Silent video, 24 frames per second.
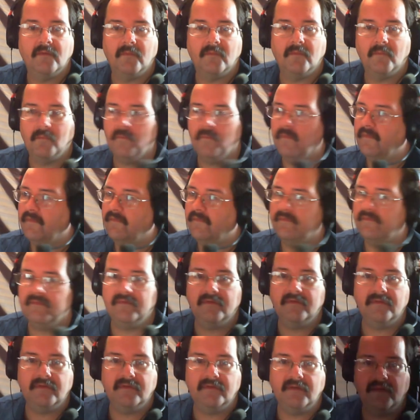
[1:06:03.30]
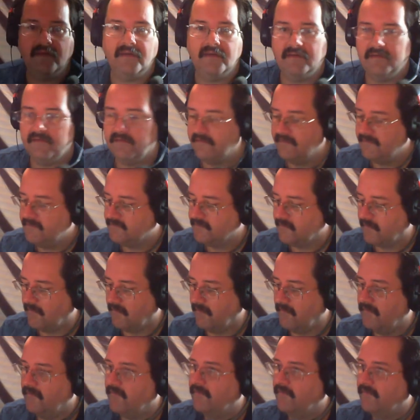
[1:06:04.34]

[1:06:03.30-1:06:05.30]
What the Hades are you?